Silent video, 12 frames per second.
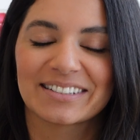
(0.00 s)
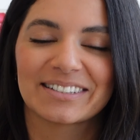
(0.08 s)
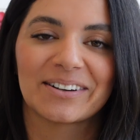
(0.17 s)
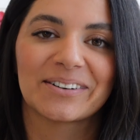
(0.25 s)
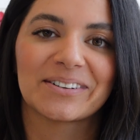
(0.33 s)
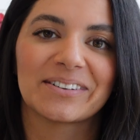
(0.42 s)

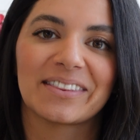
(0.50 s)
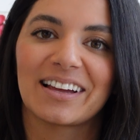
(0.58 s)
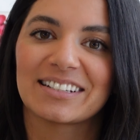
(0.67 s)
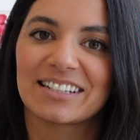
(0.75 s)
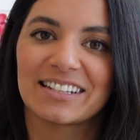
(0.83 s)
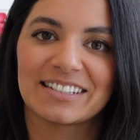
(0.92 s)
so
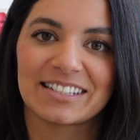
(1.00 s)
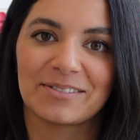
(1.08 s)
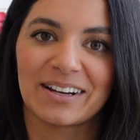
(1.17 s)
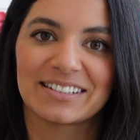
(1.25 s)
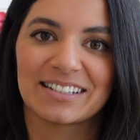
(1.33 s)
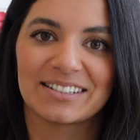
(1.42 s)
that's an easy
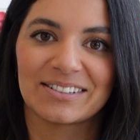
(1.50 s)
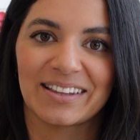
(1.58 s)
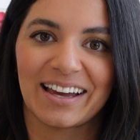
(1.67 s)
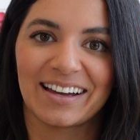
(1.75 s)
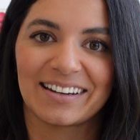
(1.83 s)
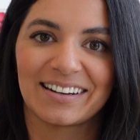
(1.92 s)
way to do
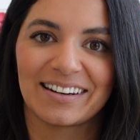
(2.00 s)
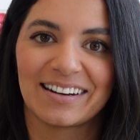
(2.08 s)
that.